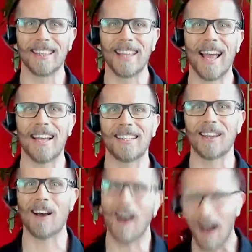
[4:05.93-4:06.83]
That's
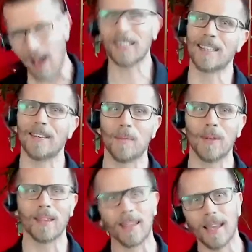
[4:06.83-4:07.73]
awesome. We
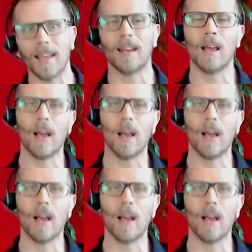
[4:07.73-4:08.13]
can get